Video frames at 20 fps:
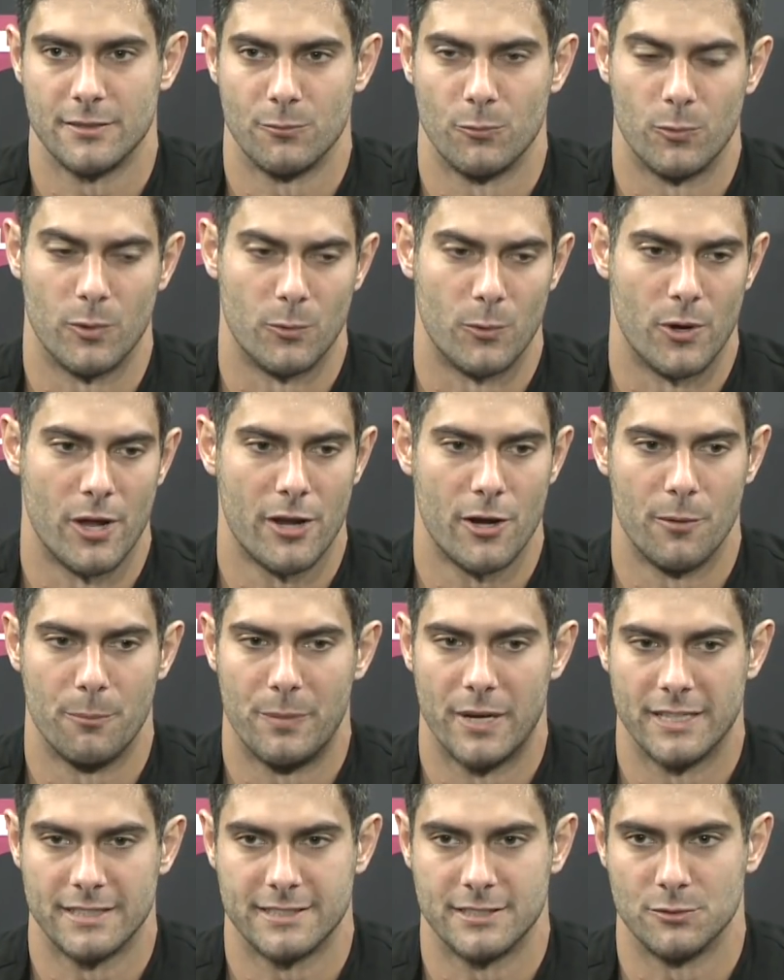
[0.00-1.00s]
When we're at our
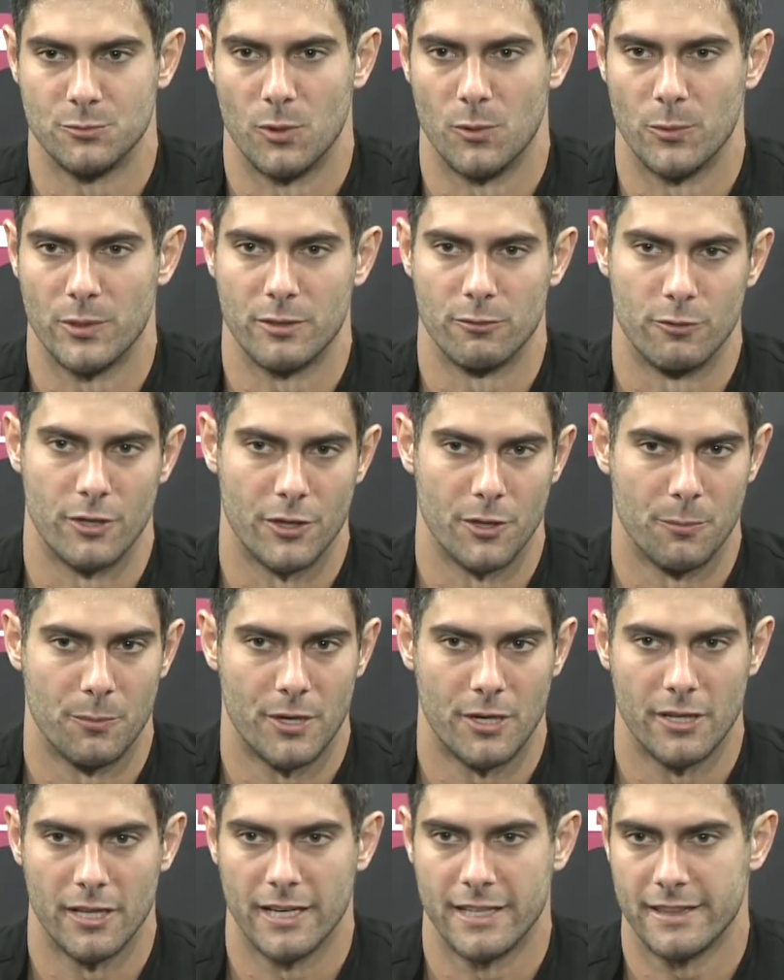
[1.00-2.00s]
best is when we could run the
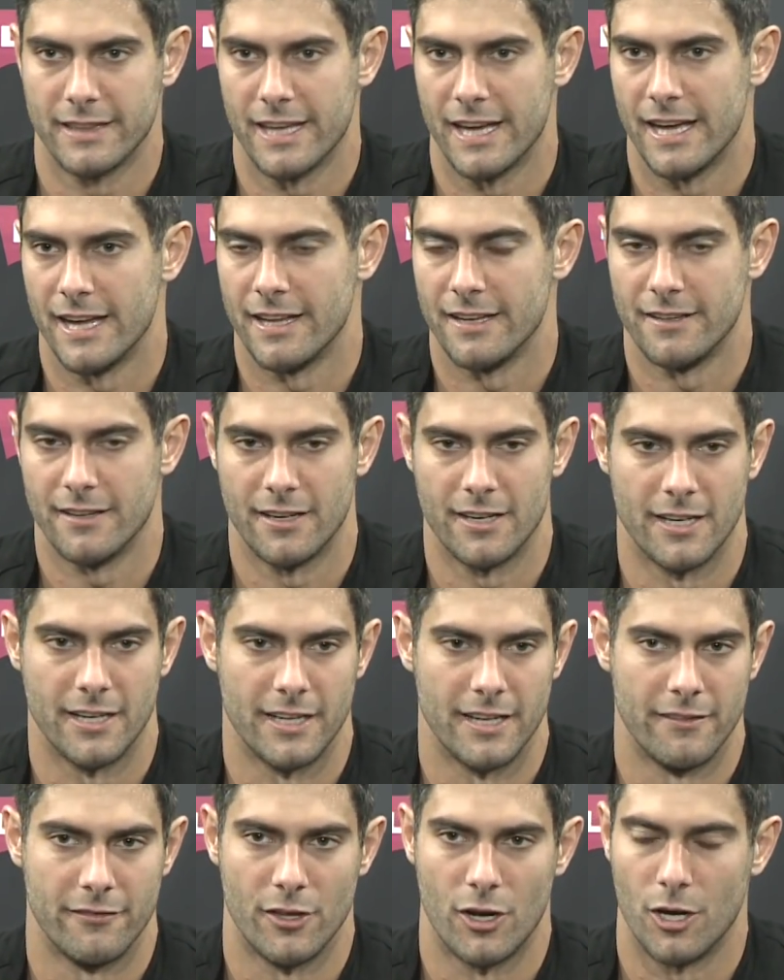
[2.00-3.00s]
ball like that,
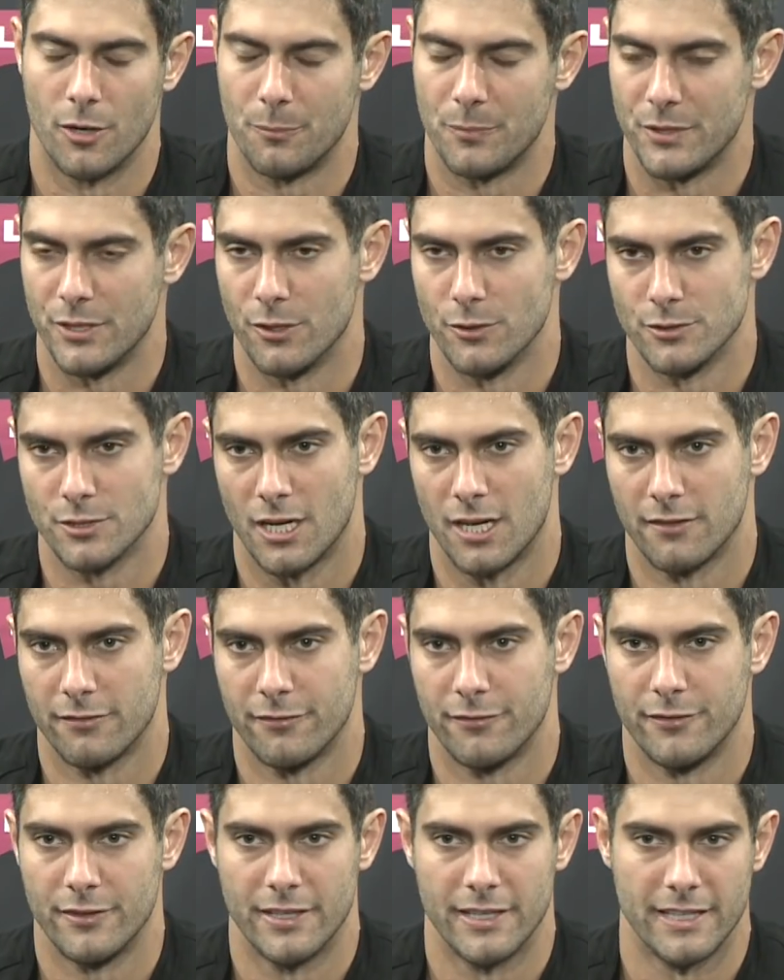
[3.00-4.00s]
have the RPOs off
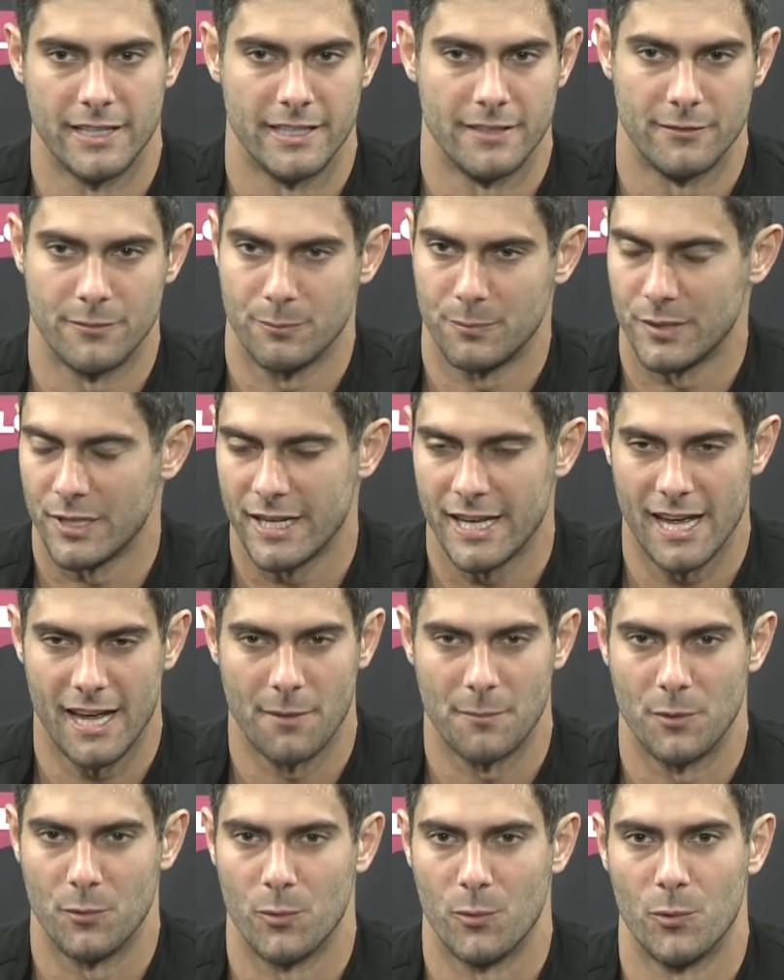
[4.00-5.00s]
of it, play. I
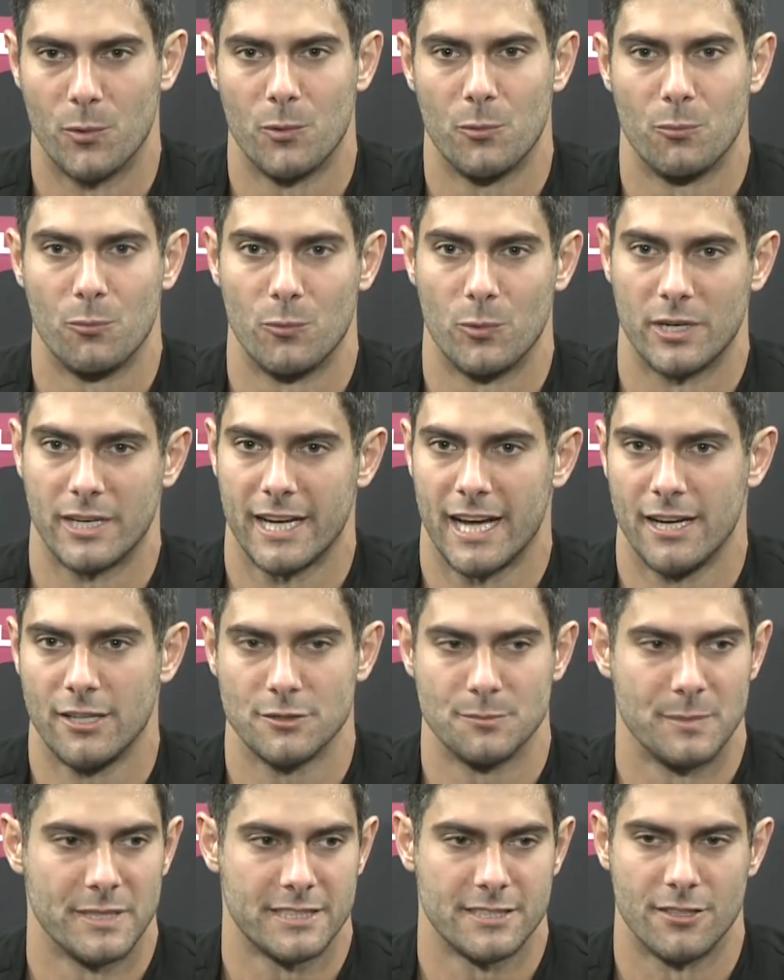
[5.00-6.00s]
mean, when
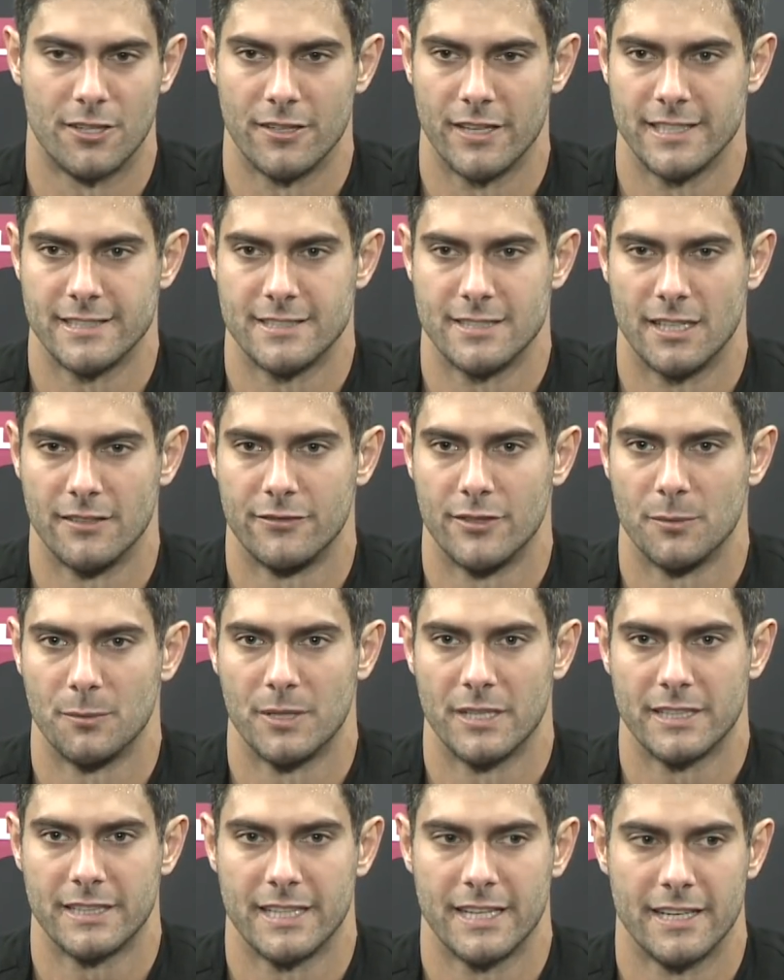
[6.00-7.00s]
Kyle's mixing all that stuff up
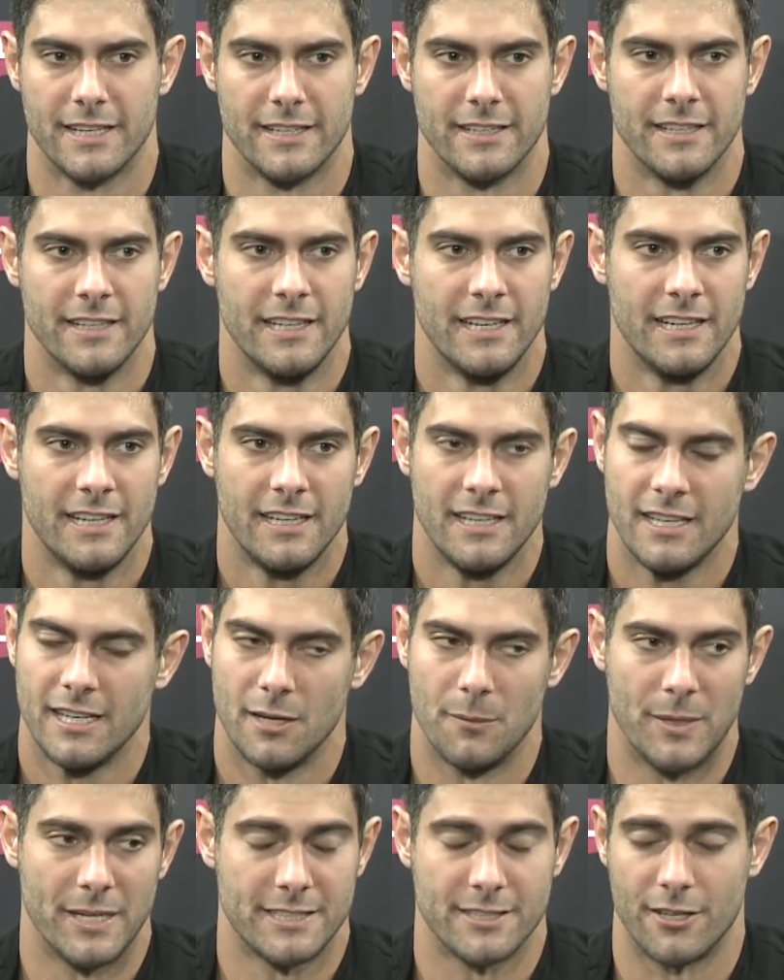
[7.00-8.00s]
like that,
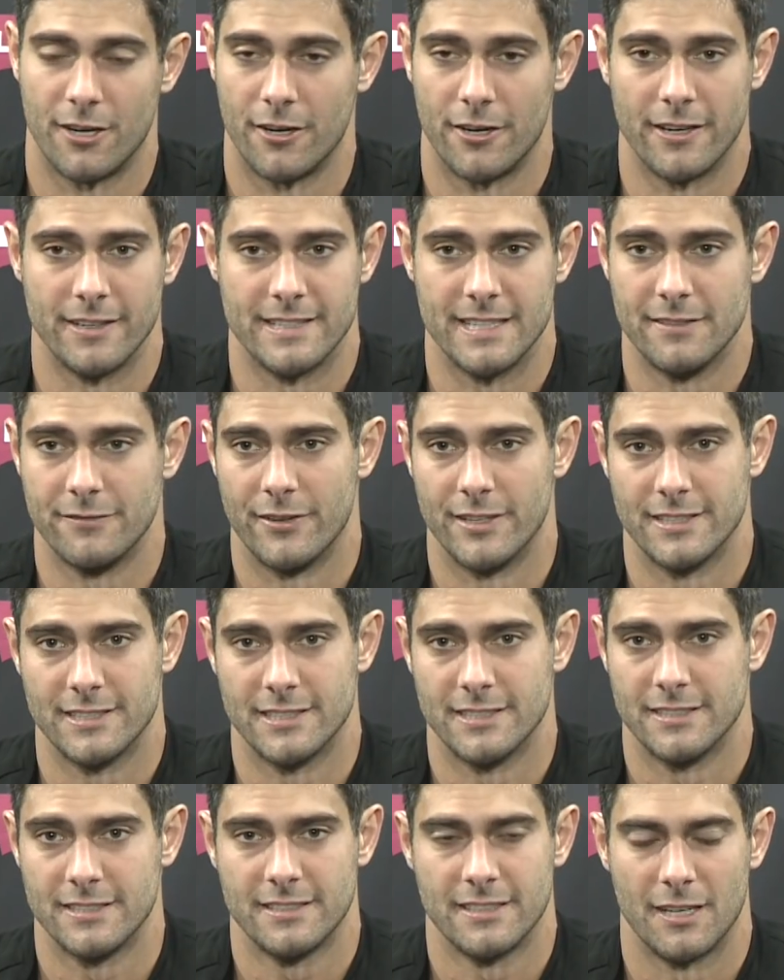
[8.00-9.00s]
it makes it hard on
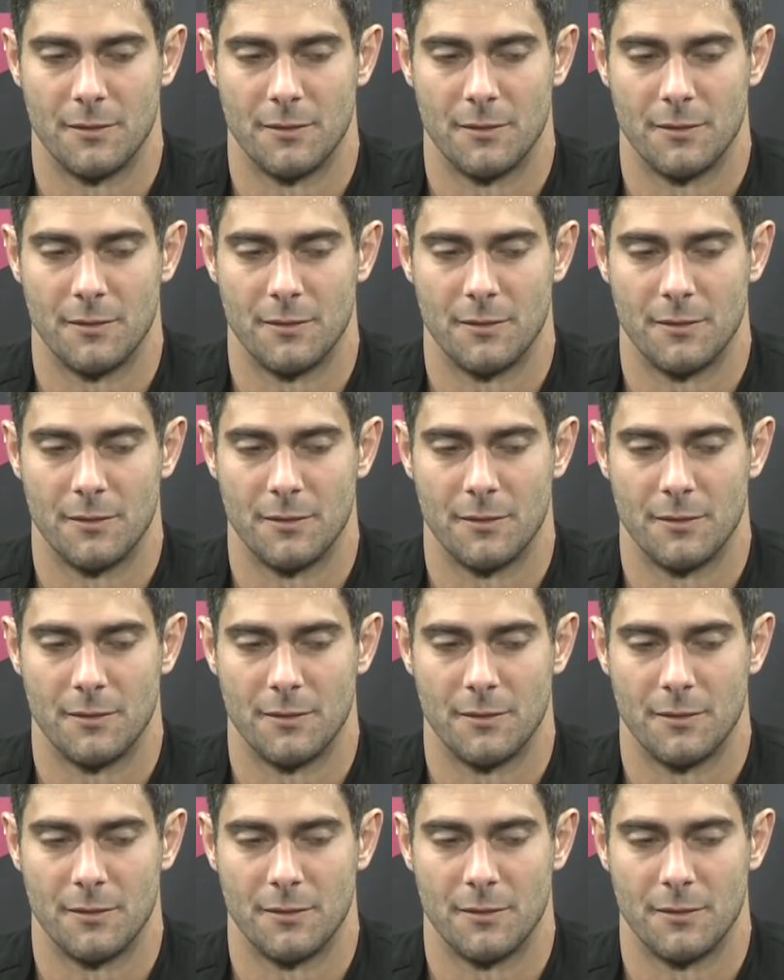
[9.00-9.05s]
defenses.